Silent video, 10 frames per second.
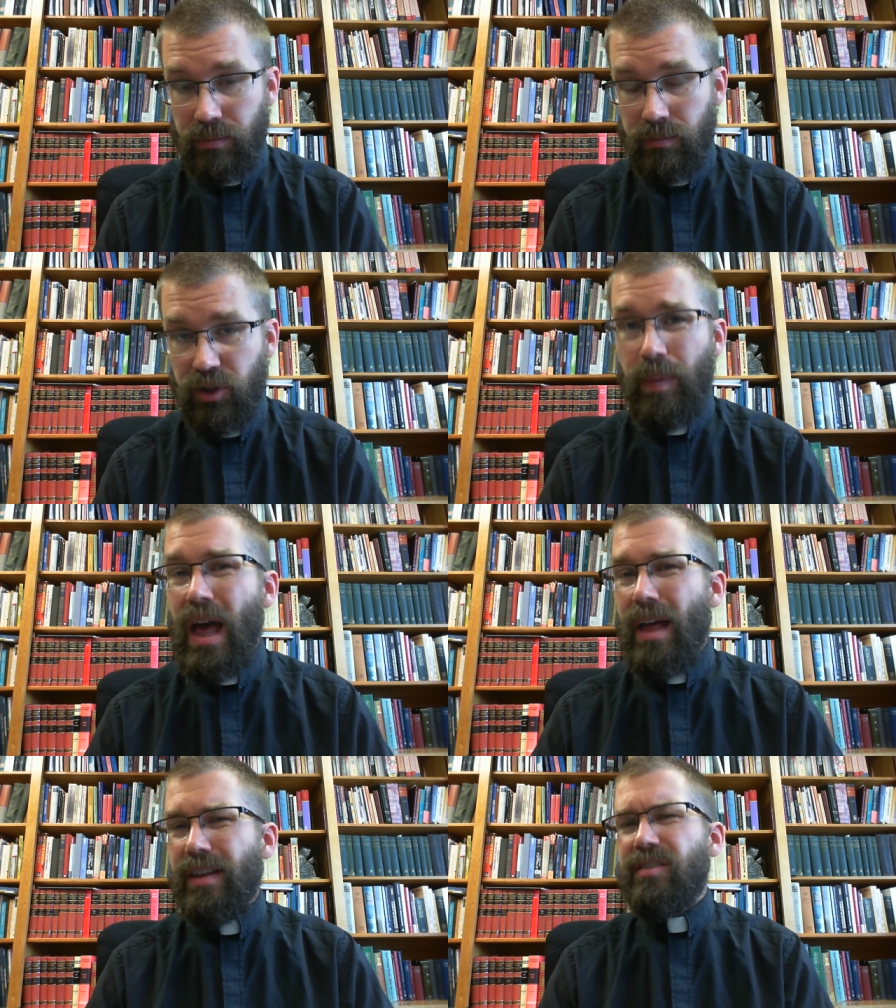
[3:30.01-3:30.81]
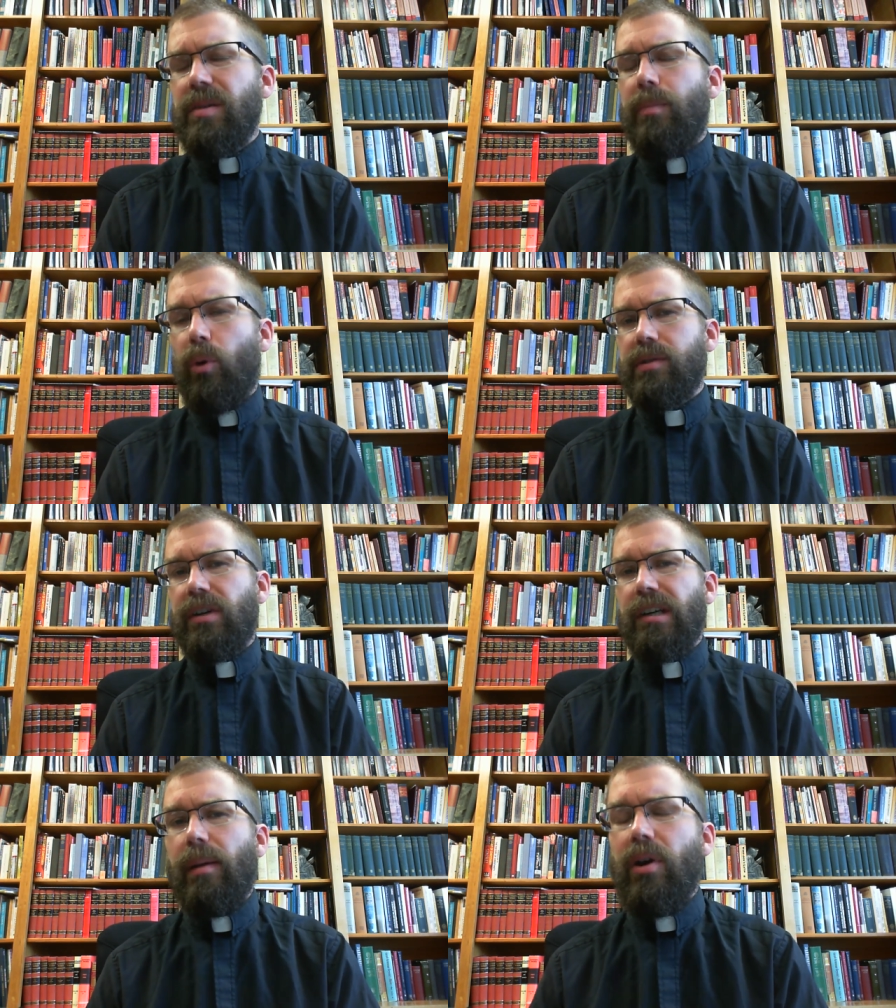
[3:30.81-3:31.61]
So, this is important to
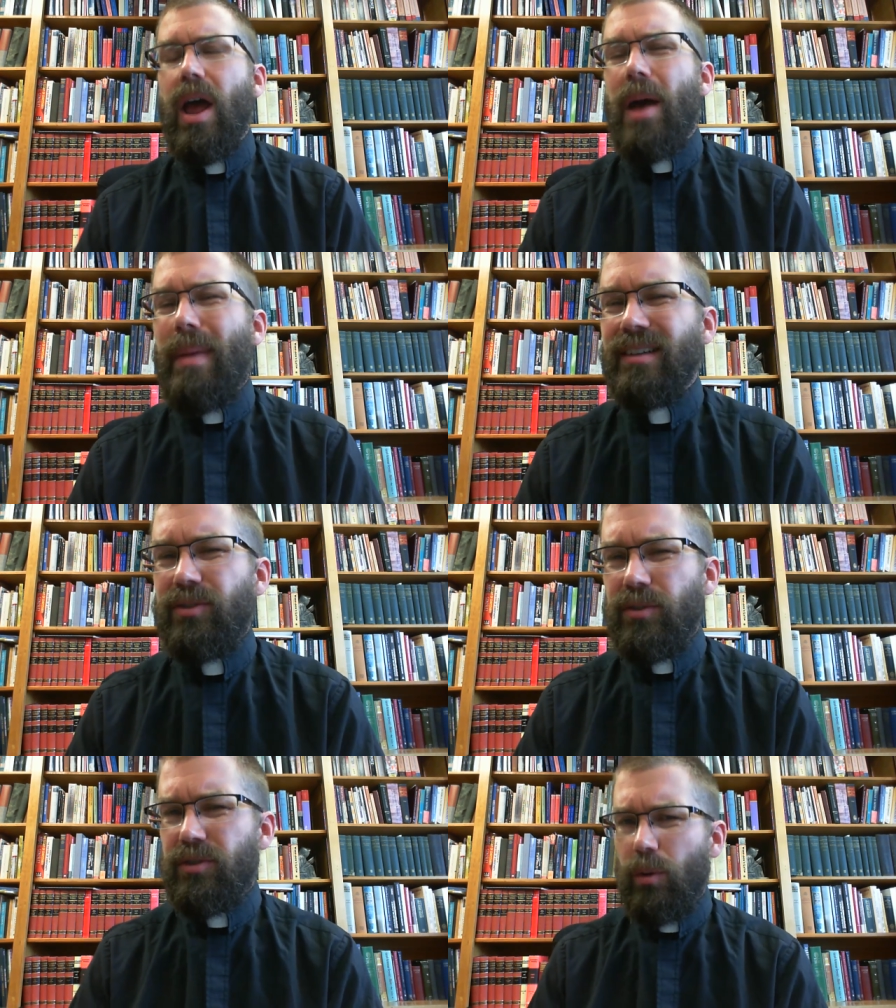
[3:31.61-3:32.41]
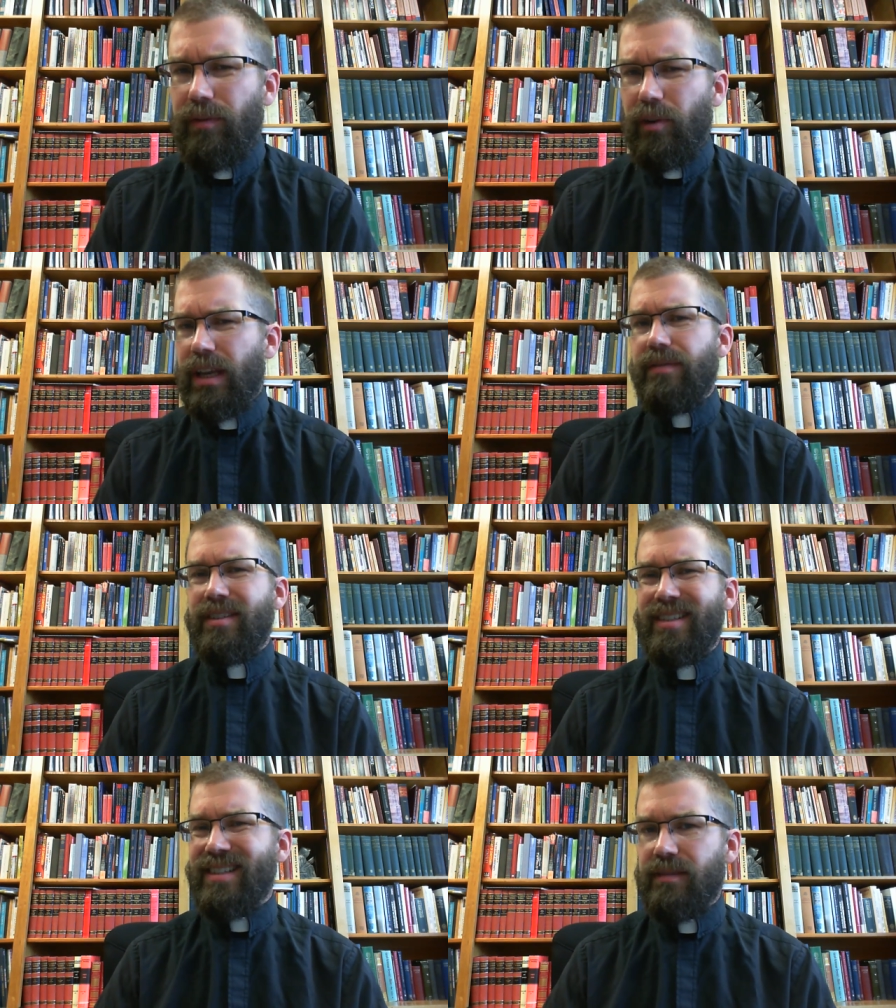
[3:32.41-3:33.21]
remember. Pastors don't forgive the
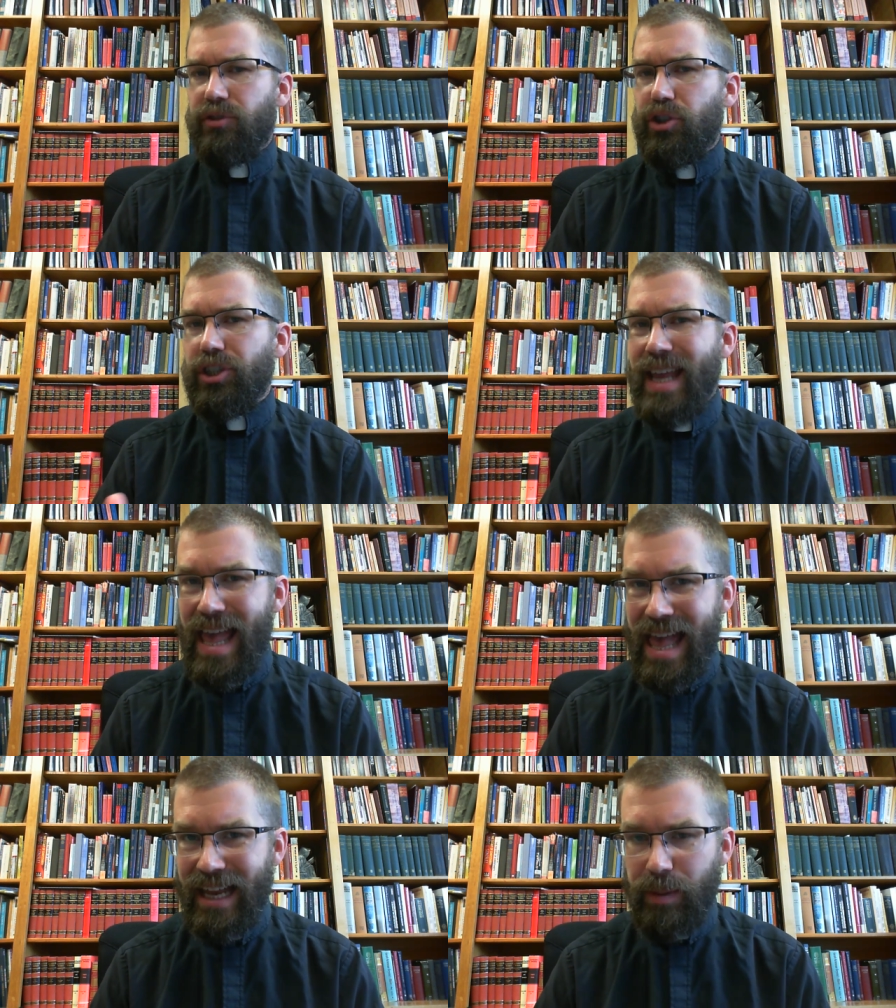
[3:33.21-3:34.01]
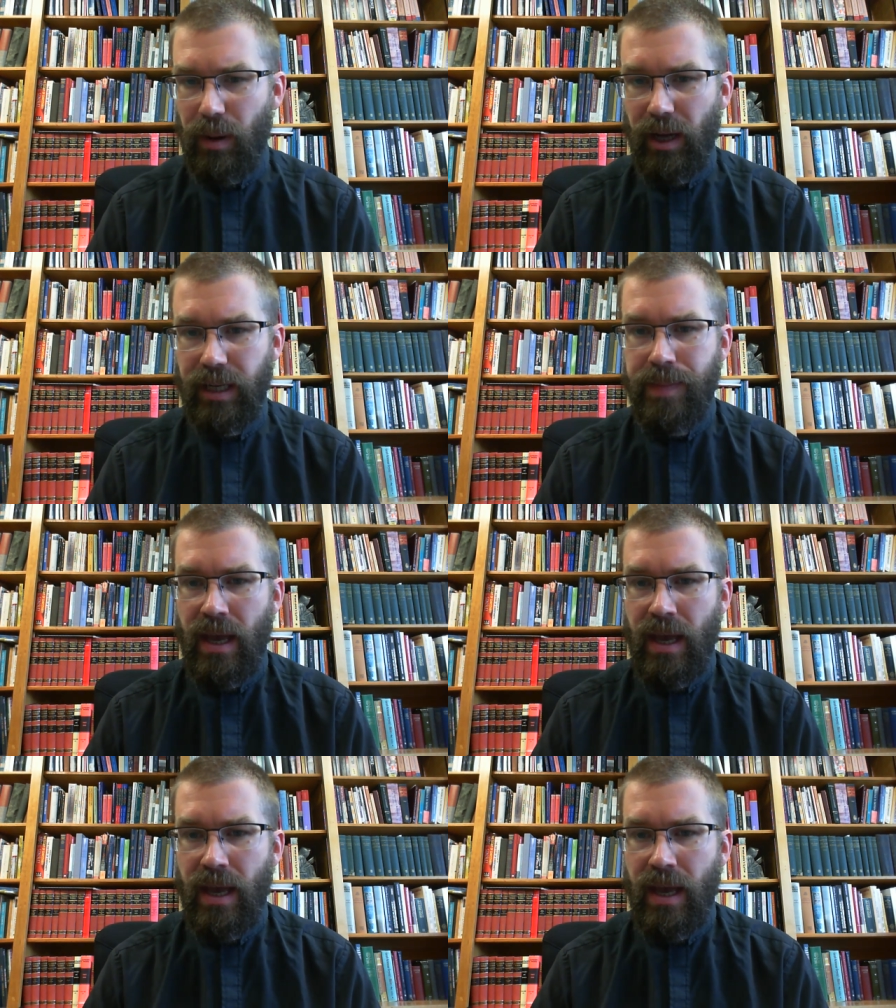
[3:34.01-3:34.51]
sins of just anybody,